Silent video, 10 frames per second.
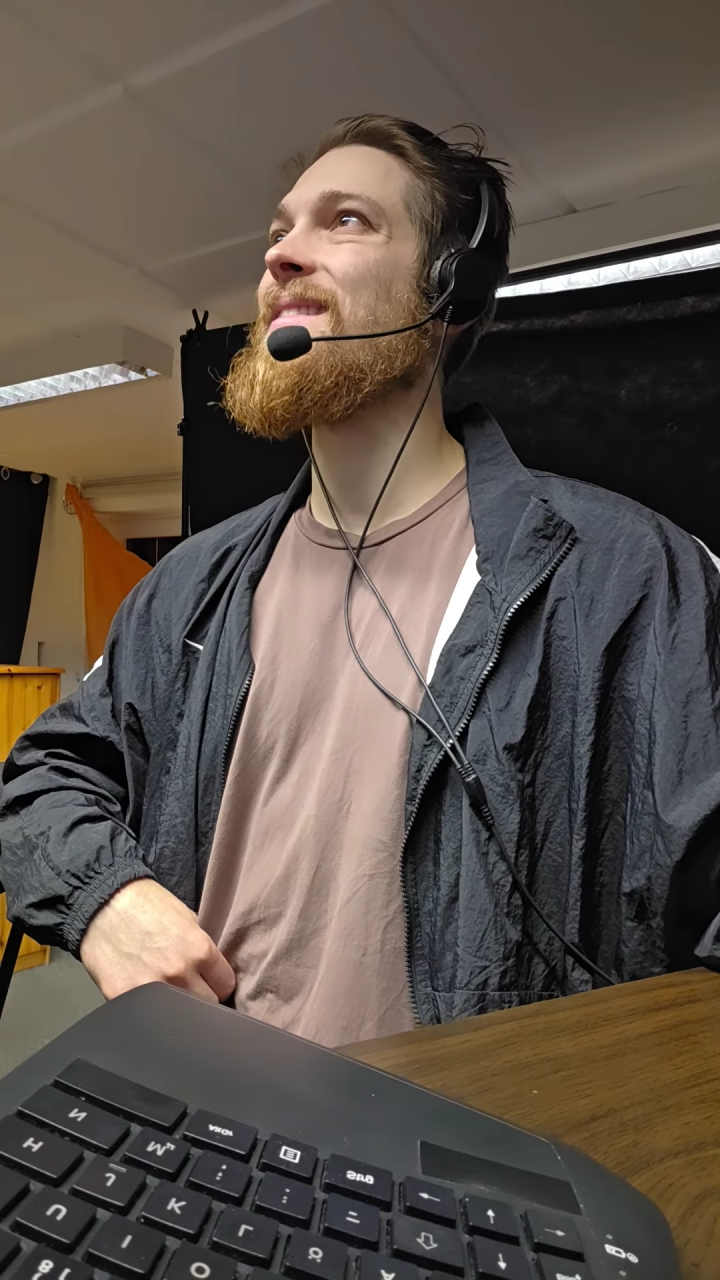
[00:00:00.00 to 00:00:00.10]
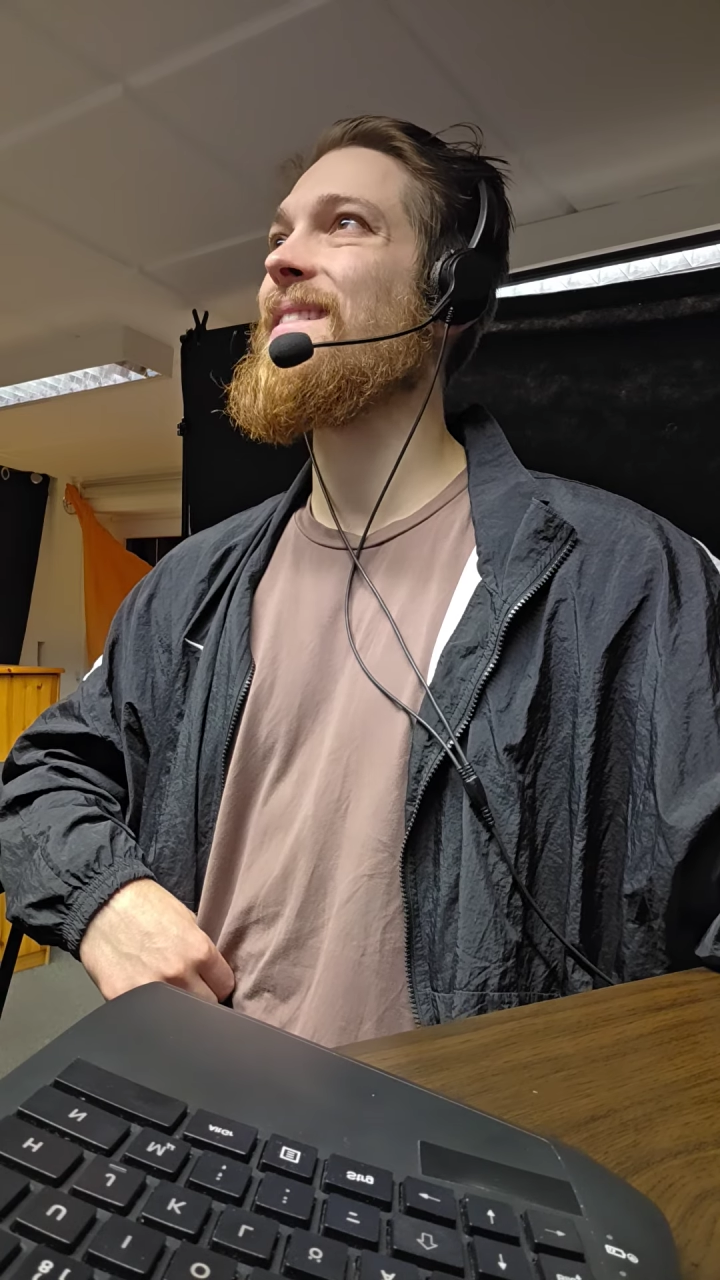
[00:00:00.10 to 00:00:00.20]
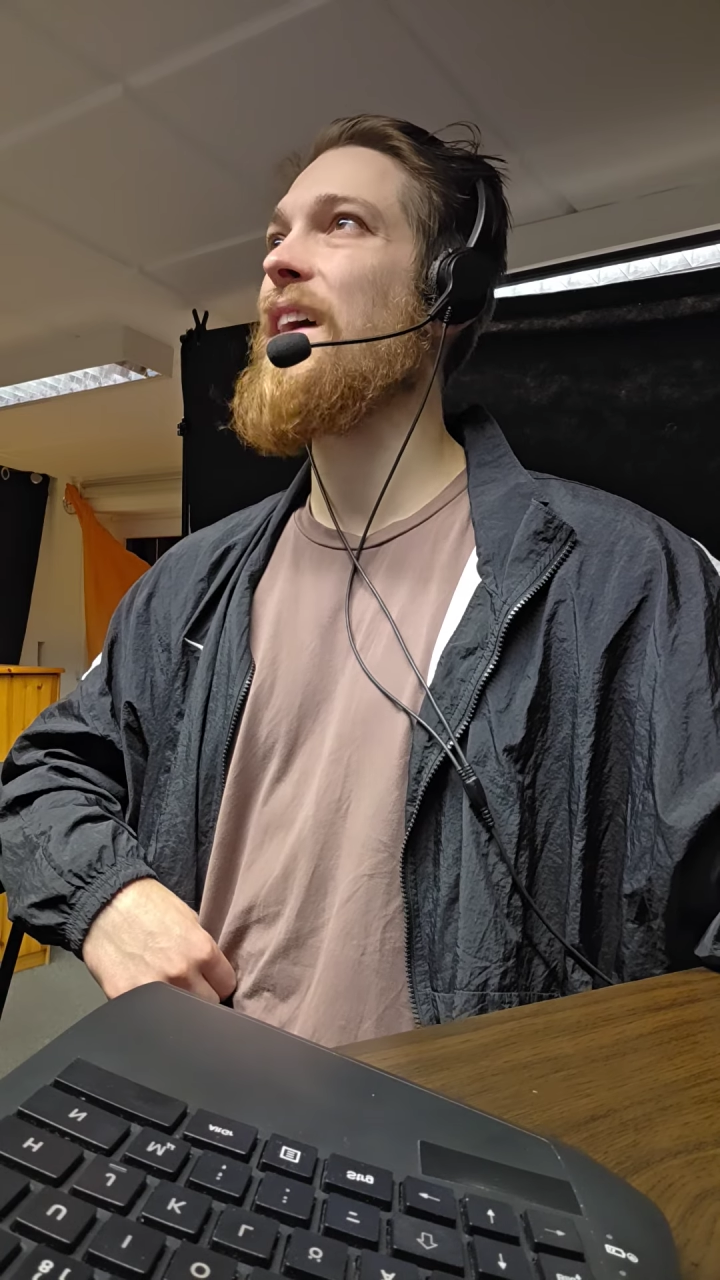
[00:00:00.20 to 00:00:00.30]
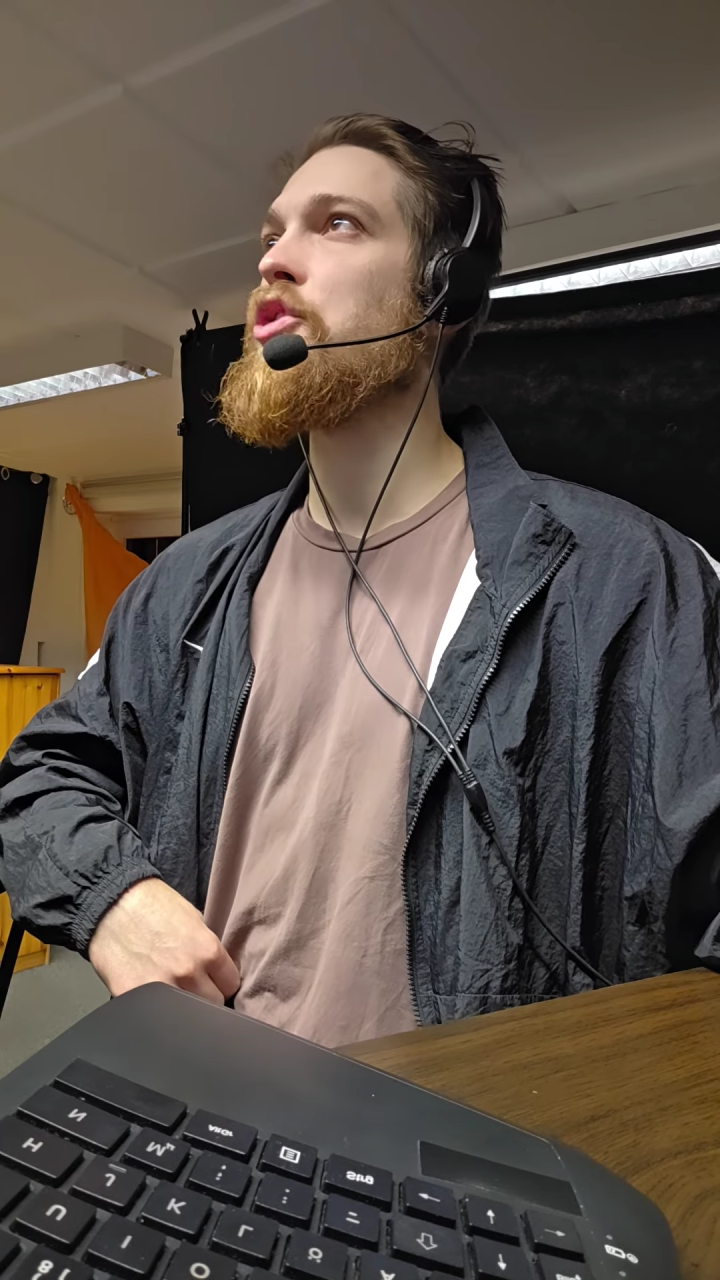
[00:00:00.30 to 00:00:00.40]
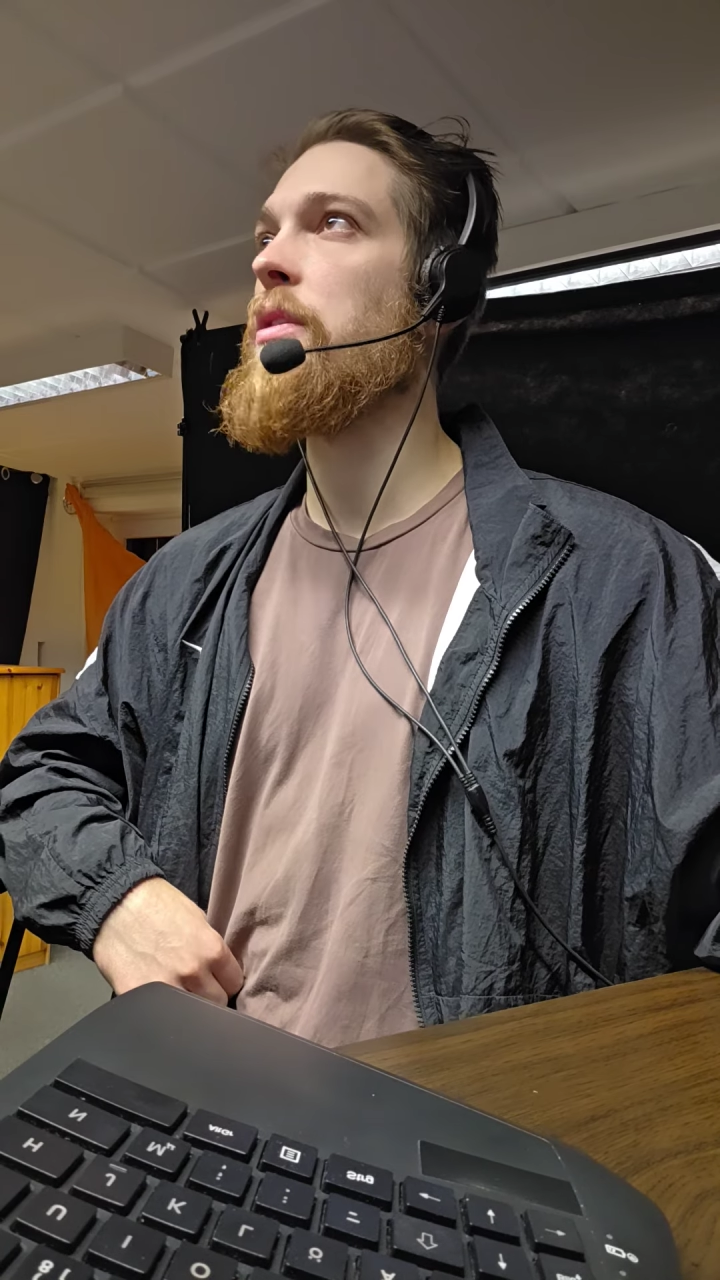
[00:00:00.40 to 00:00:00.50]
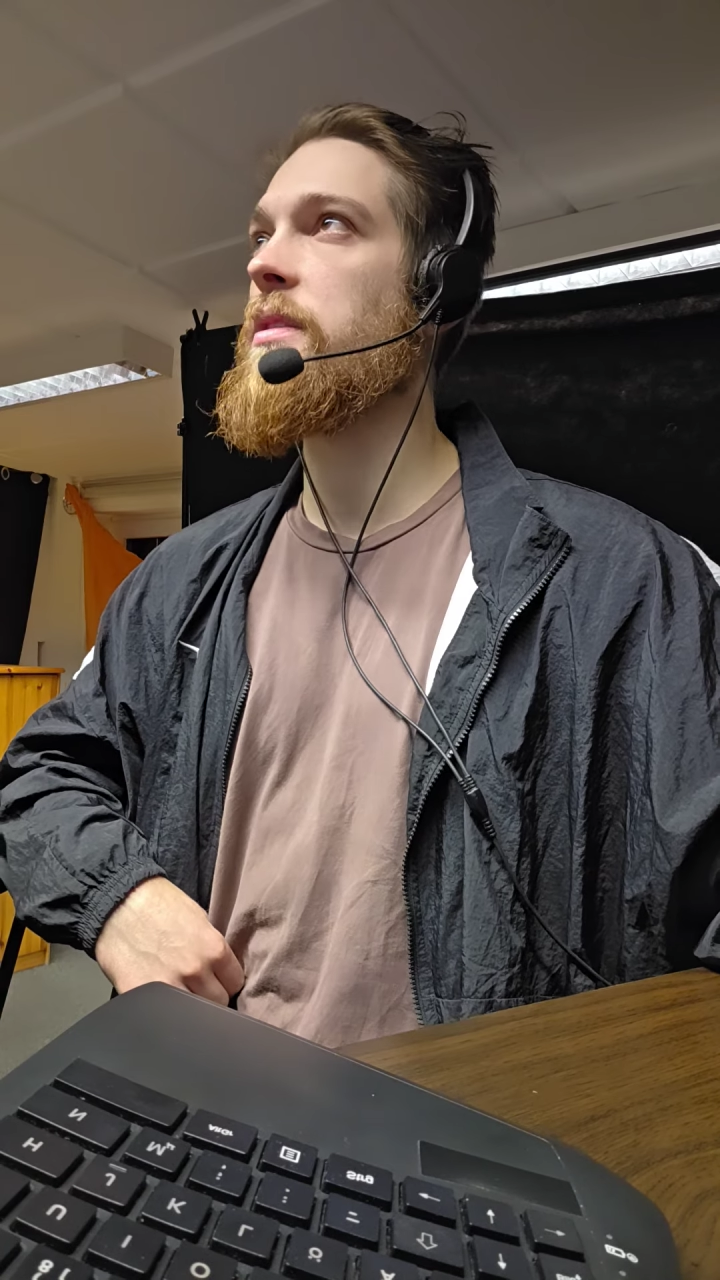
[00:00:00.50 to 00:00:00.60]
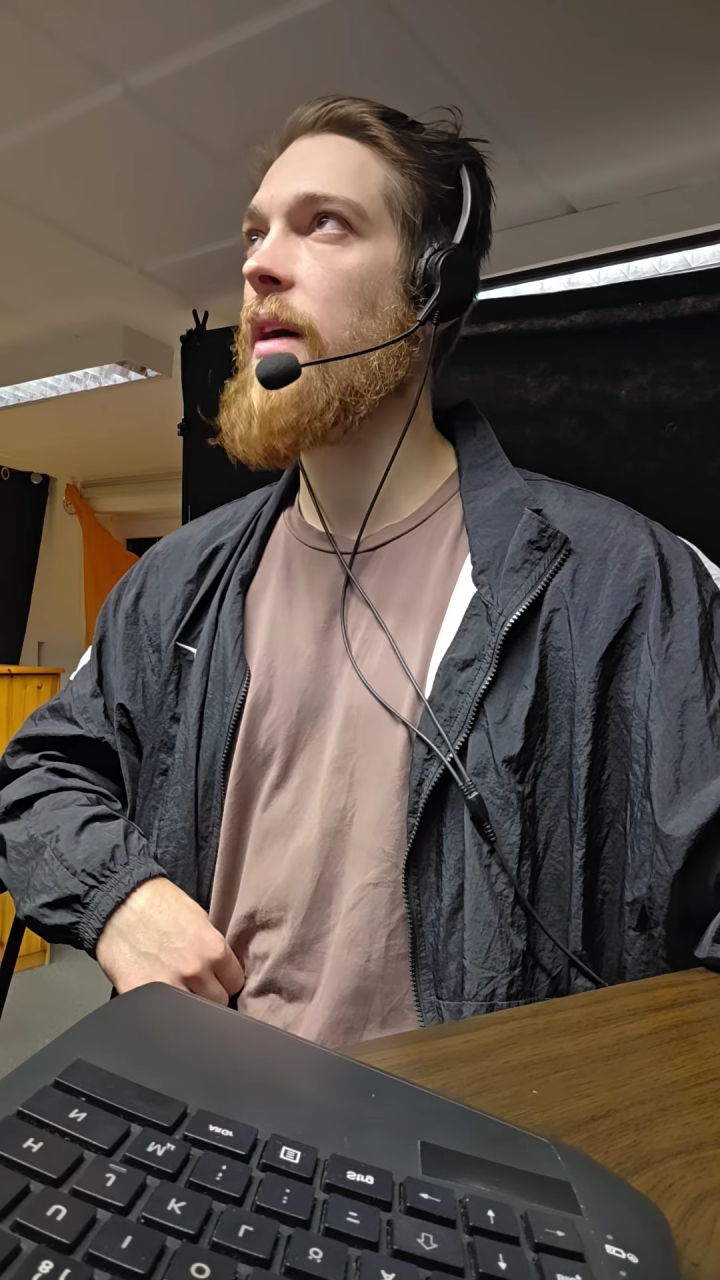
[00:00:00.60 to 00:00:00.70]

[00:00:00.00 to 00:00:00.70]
and attentional